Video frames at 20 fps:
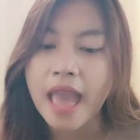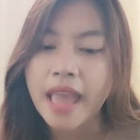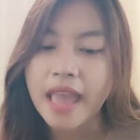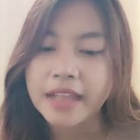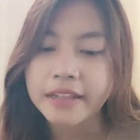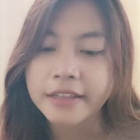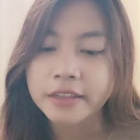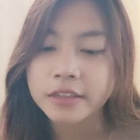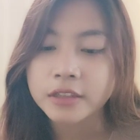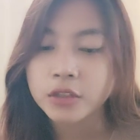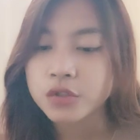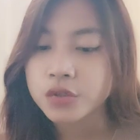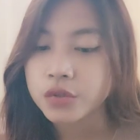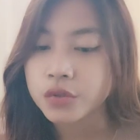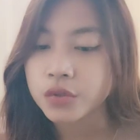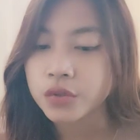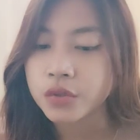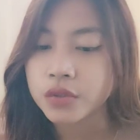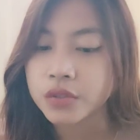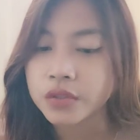It
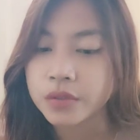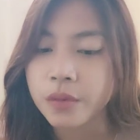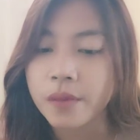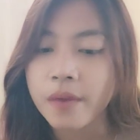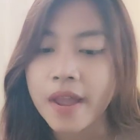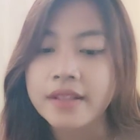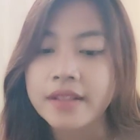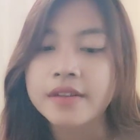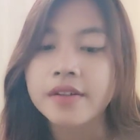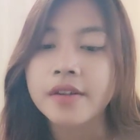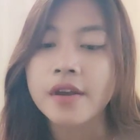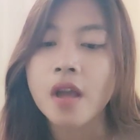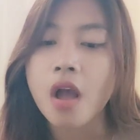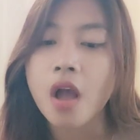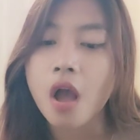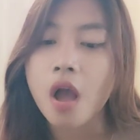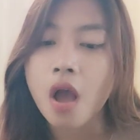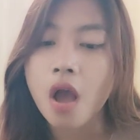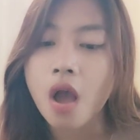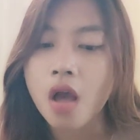took the writer
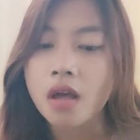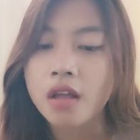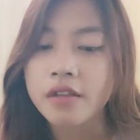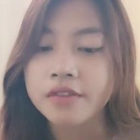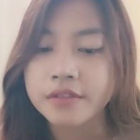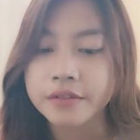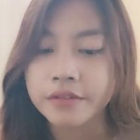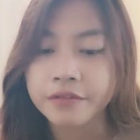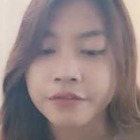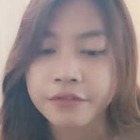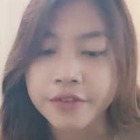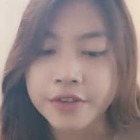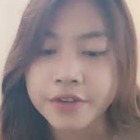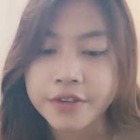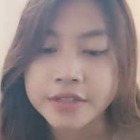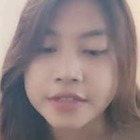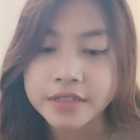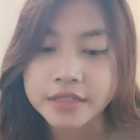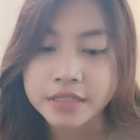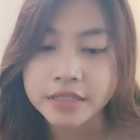of the
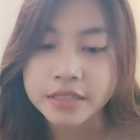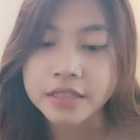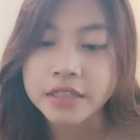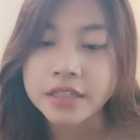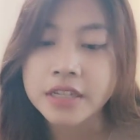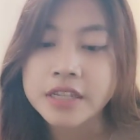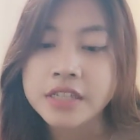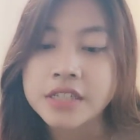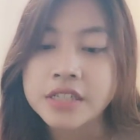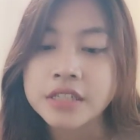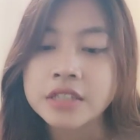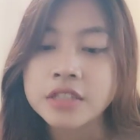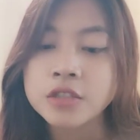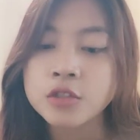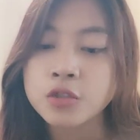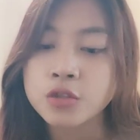first destination